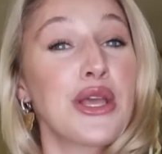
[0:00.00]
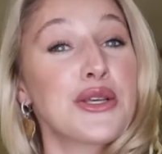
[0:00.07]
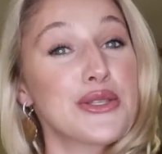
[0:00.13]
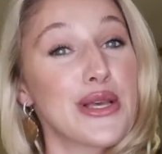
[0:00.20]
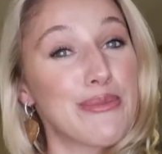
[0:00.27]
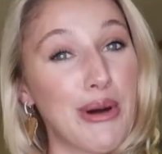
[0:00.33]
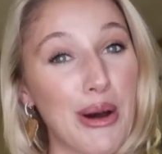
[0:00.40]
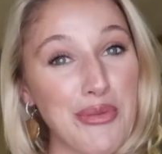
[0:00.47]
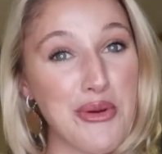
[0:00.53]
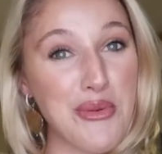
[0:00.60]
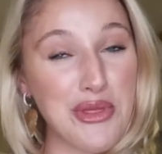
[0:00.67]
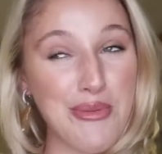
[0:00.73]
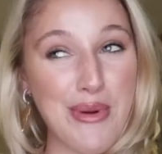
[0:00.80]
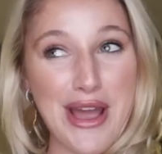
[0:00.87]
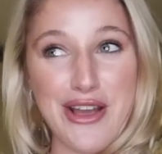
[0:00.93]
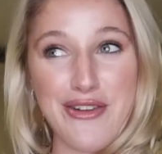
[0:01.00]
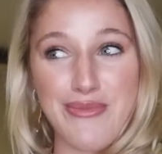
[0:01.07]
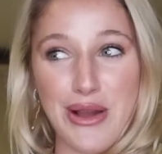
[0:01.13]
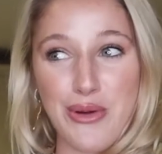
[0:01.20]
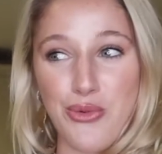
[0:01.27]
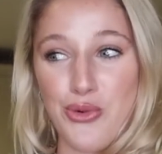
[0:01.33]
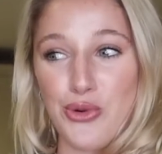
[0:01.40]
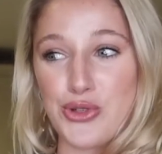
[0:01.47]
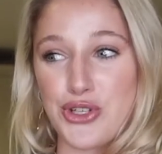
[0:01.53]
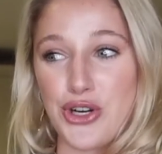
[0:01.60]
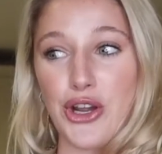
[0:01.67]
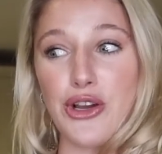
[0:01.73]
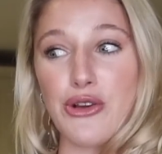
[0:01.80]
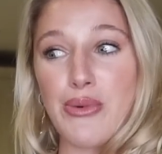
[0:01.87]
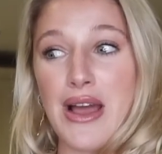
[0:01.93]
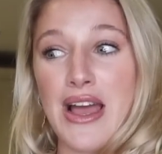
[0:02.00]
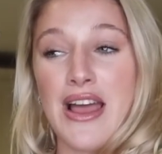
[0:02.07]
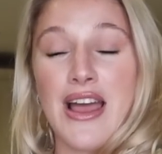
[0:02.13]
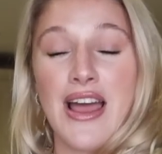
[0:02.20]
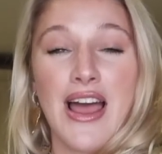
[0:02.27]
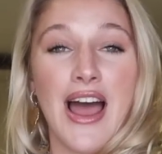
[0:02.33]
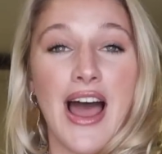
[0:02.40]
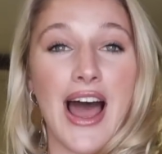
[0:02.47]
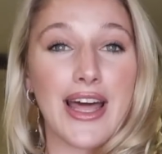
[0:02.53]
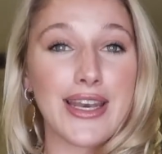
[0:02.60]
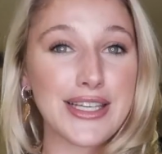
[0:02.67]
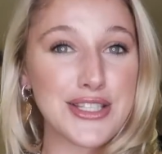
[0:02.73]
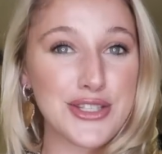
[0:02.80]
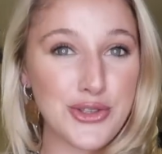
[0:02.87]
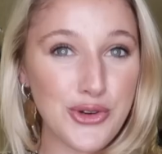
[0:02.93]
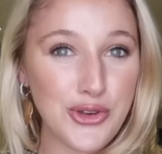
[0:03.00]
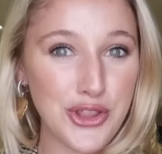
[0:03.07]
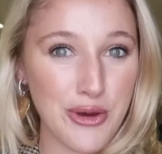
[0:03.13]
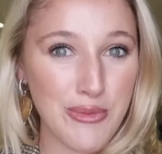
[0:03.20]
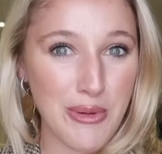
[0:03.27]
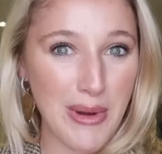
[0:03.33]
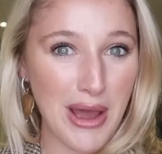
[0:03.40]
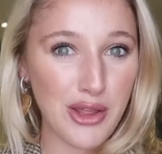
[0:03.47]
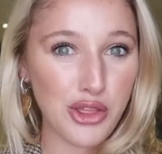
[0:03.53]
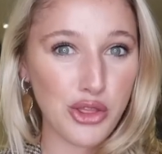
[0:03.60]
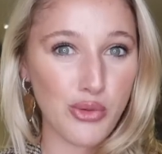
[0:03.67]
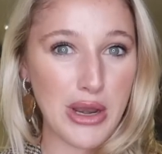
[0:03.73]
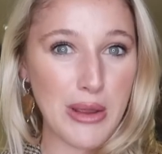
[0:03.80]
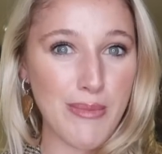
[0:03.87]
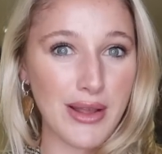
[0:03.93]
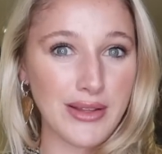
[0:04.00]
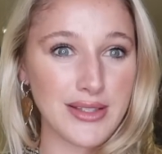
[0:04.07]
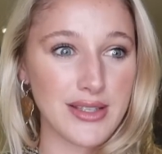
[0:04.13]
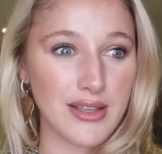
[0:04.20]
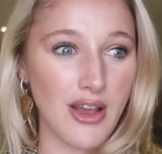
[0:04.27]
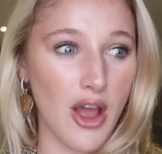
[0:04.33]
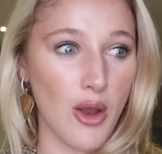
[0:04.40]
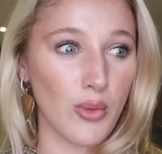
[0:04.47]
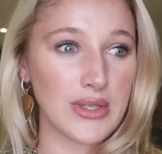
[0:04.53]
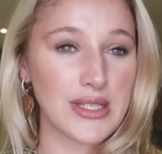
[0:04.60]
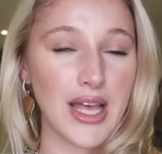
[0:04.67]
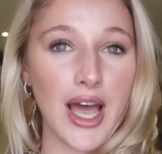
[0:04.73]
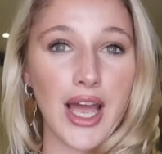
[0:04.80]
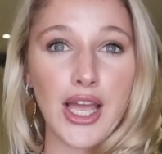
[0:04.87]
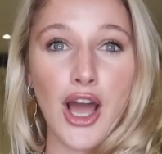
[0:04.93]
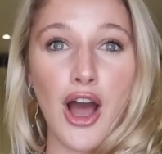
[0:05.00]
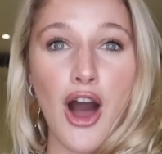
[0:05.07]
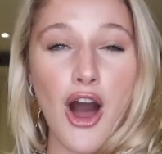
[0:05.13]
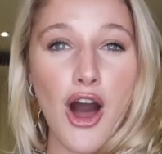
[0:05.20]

So I popped them at the back of my wardrobe, and I saw them about 3 months ago and was like,